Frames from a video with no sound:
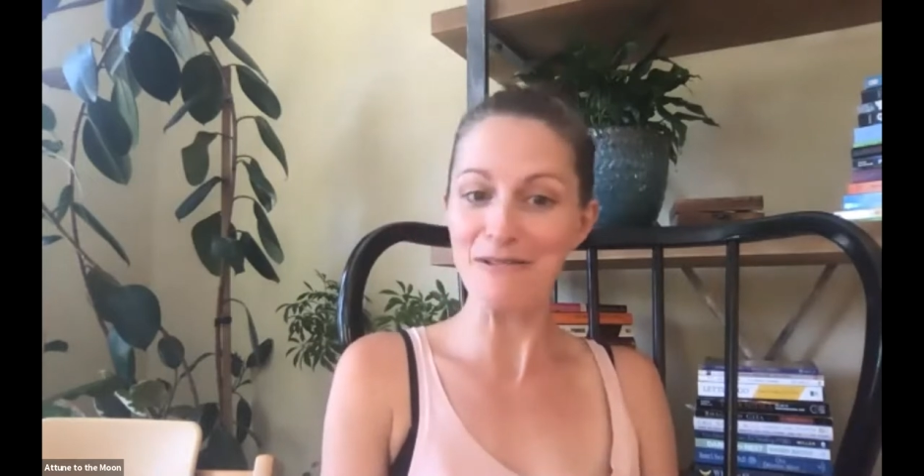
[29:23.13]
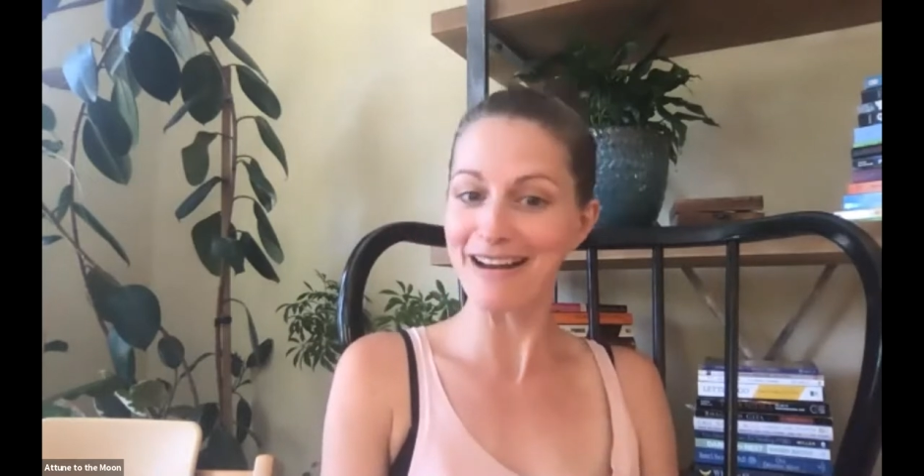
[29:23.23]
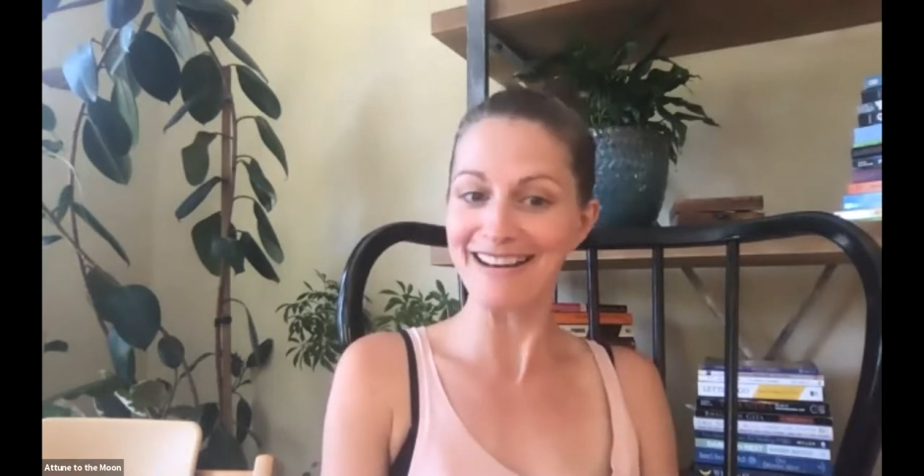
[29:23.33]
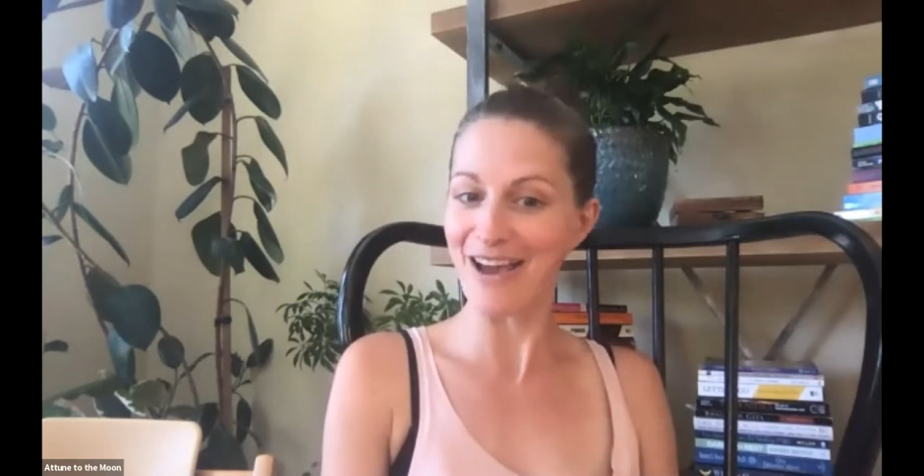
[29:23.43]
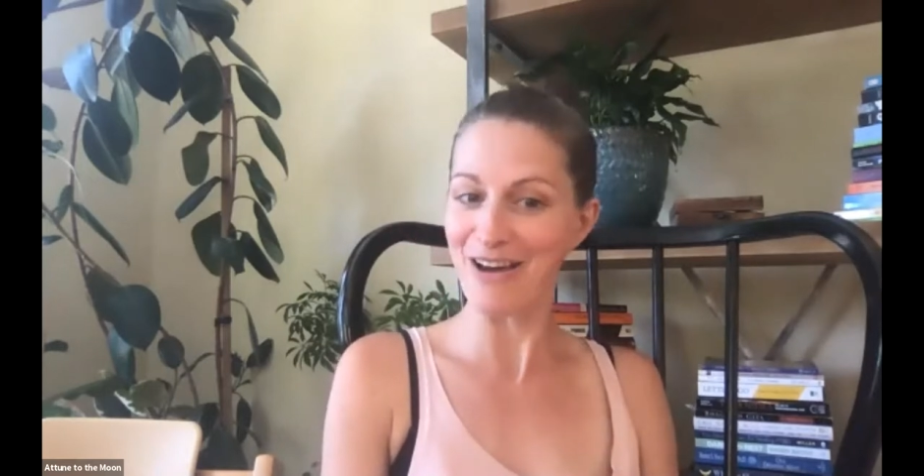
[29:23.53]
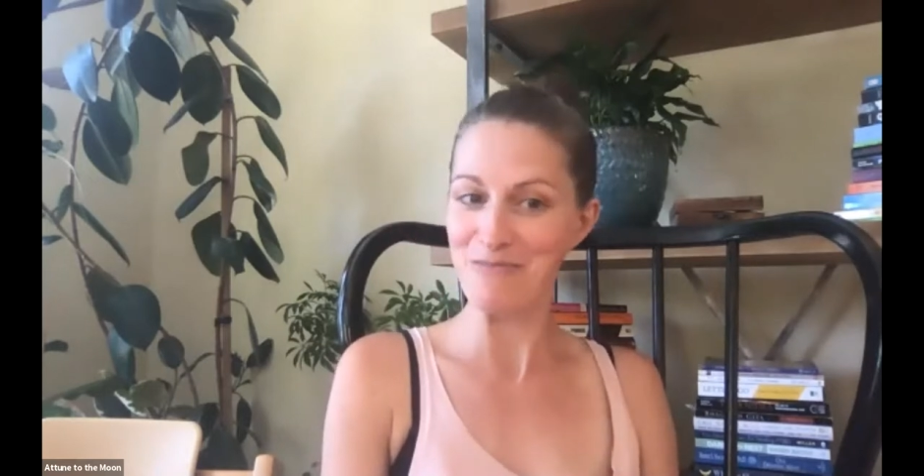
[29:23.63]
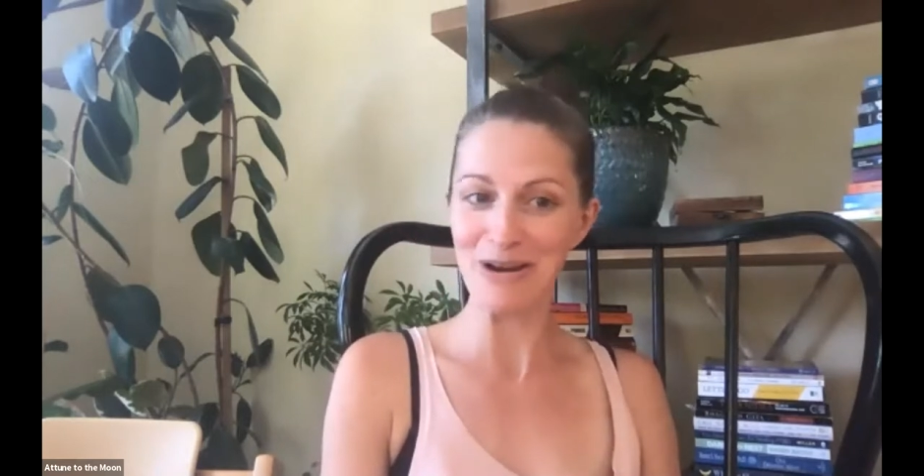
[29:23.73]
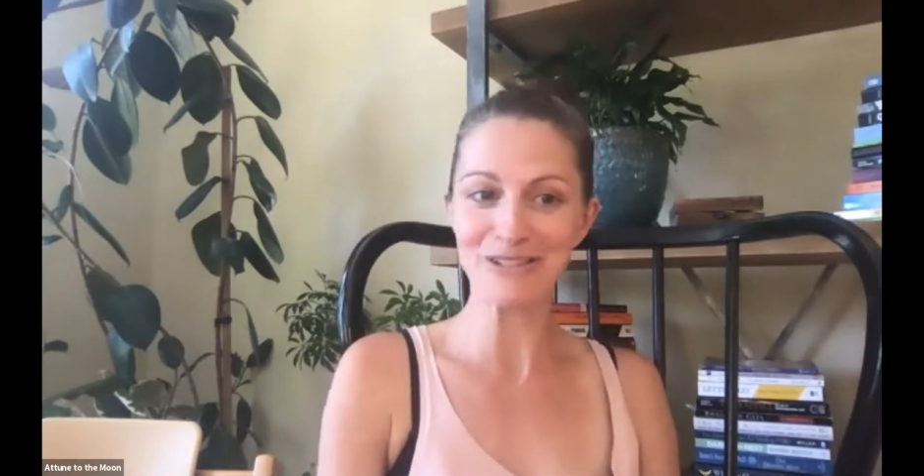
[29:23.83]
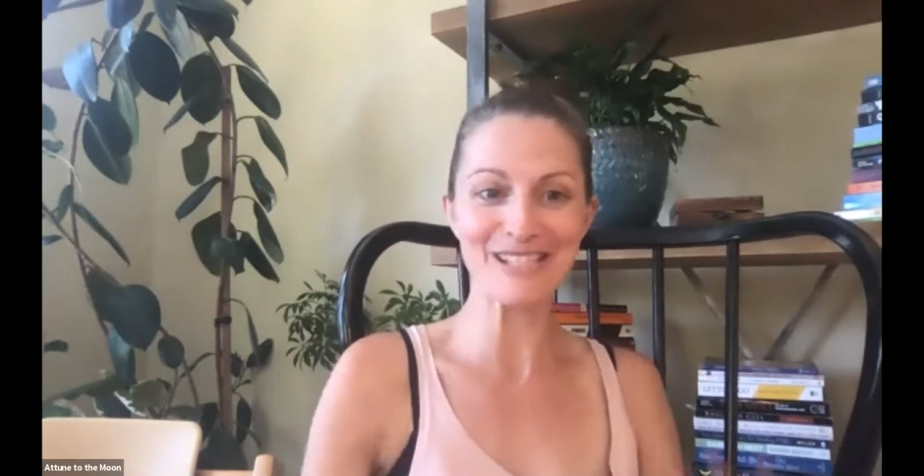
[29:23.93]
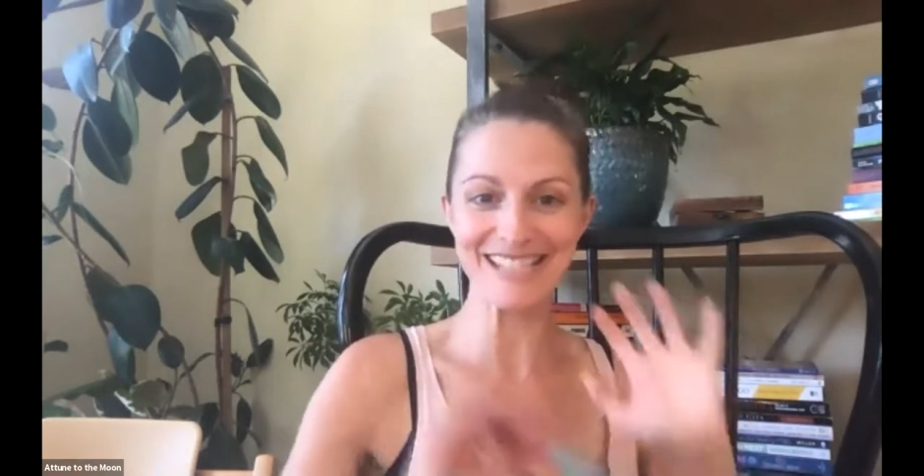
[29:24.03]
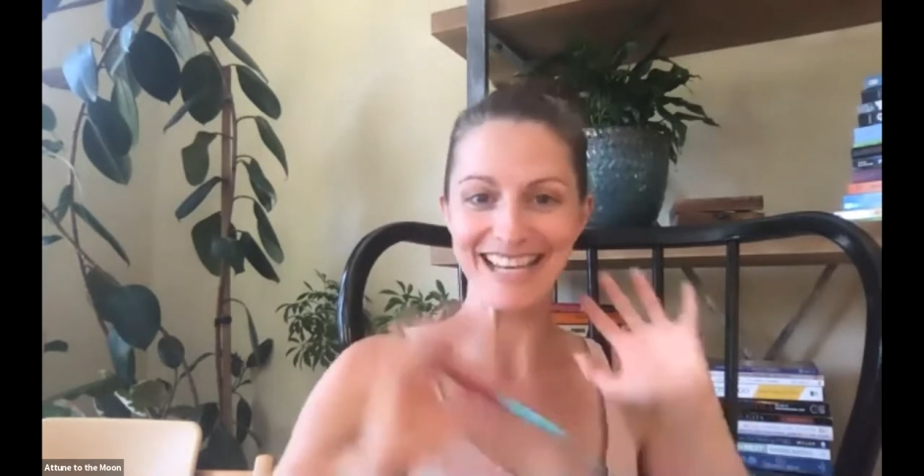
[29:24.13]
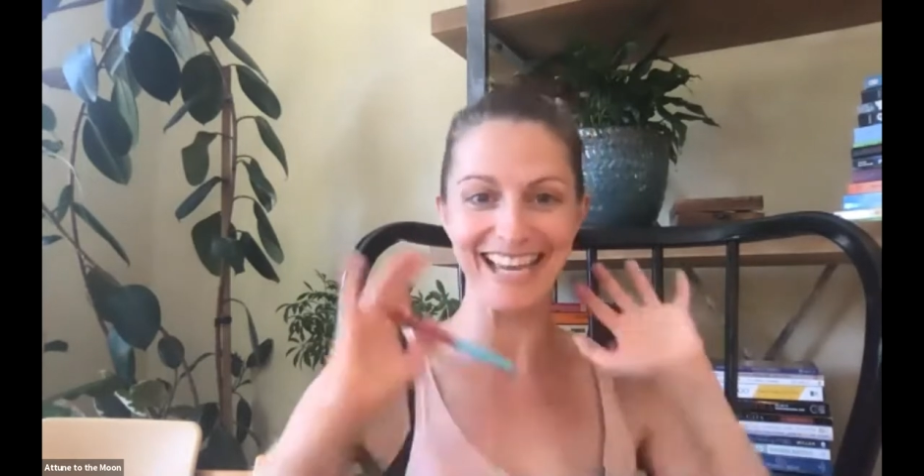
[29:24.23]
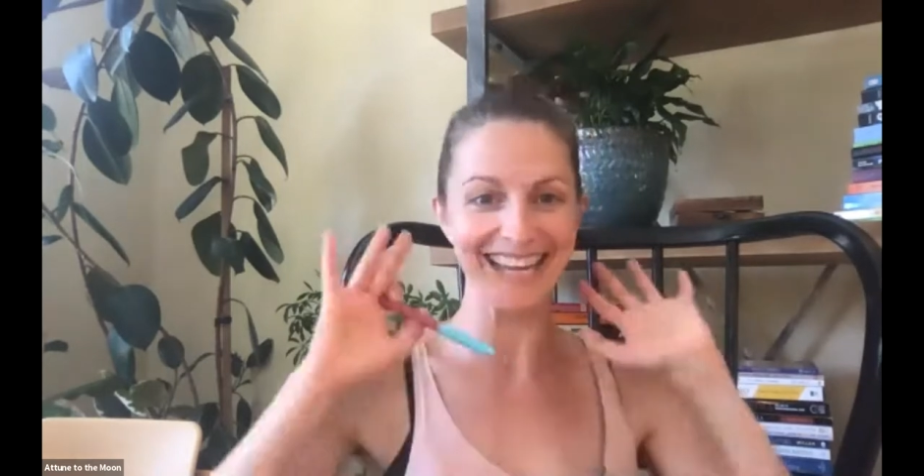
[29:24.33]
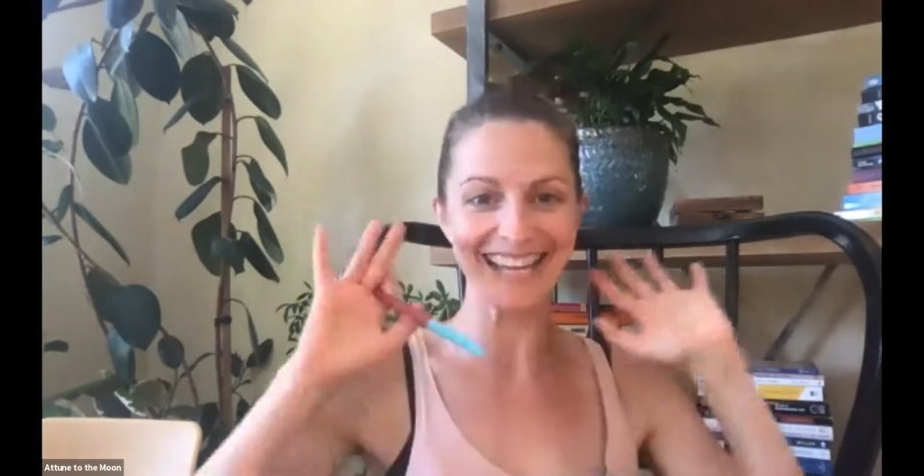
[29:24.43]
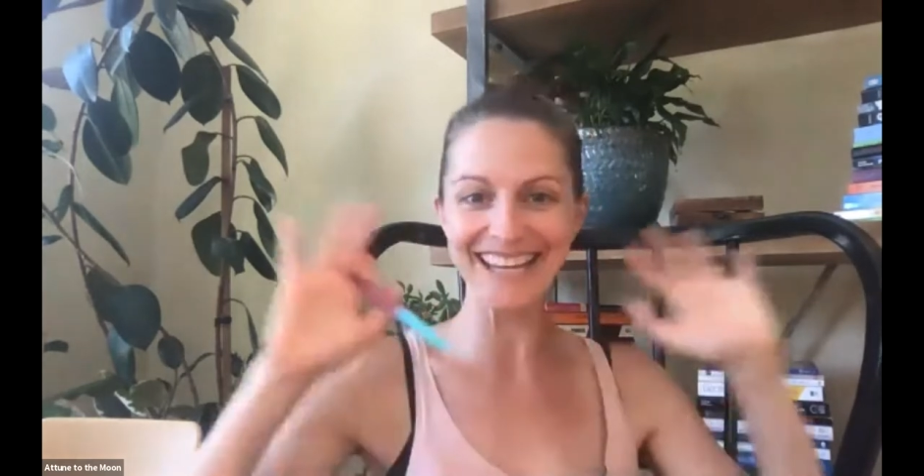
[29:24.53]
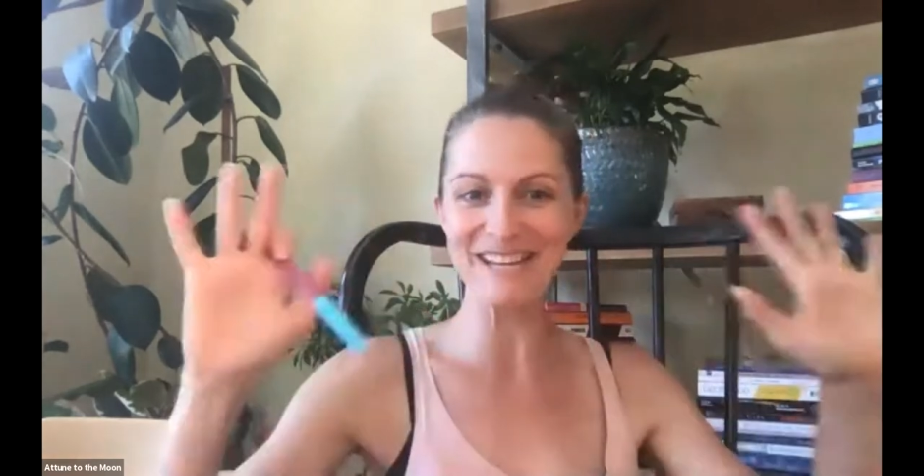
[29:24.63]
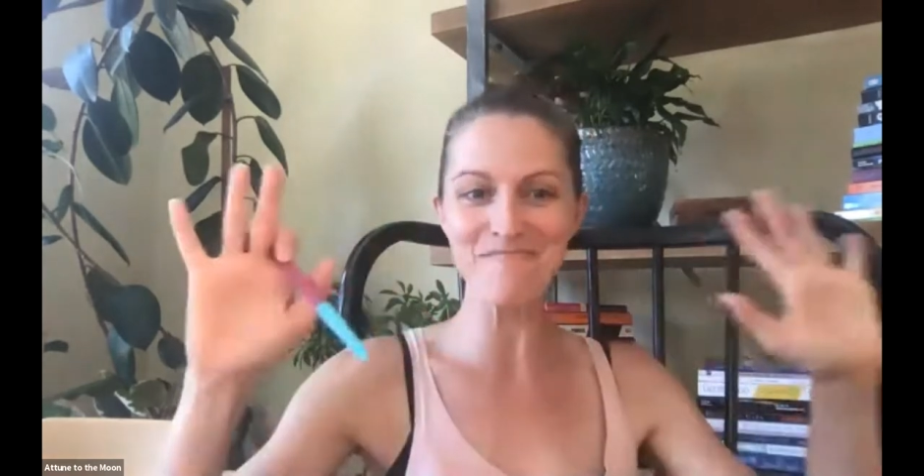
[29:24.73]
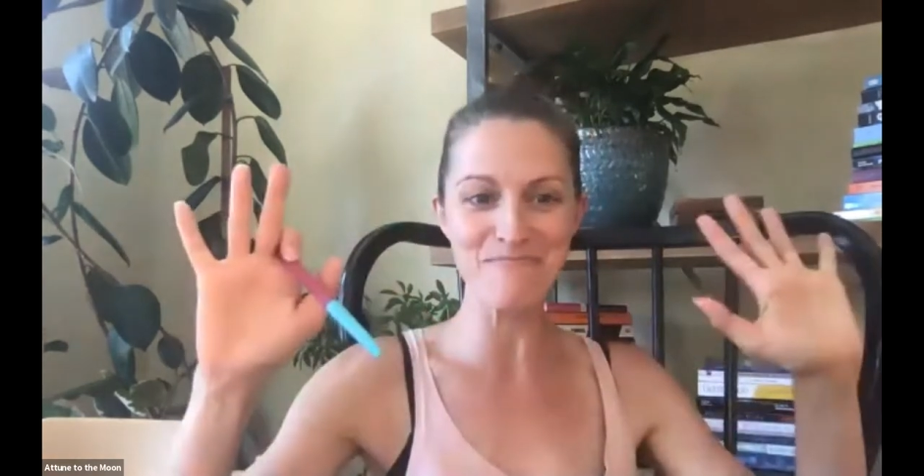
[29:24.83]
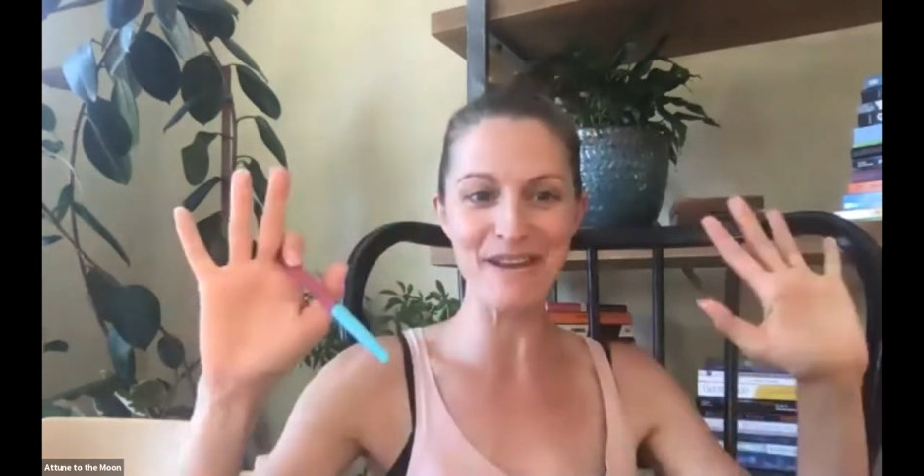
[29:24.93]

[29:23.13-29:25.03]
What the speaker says: proud right now. Mars is like